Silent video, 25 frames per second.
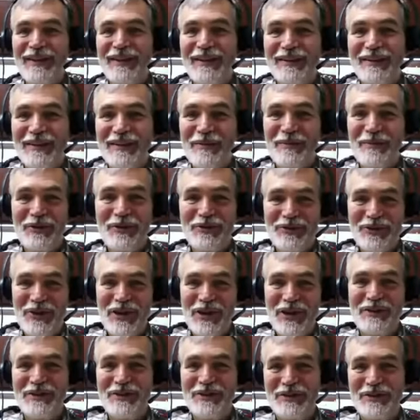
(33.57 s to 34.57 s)
simple
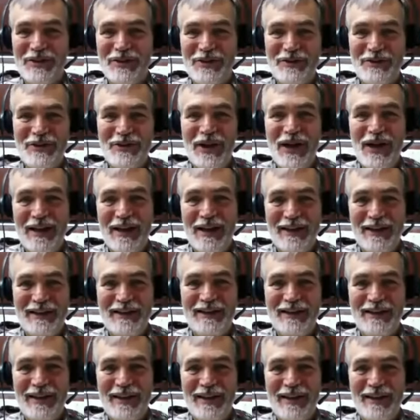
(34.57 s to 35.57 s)
changes in your
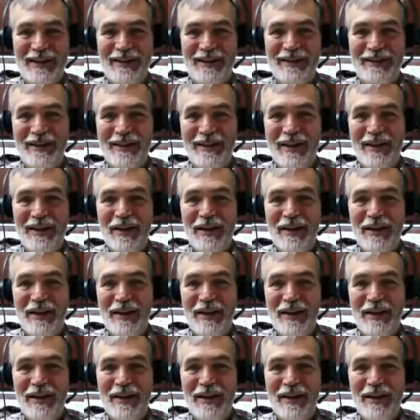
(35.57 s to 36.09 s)
diet. And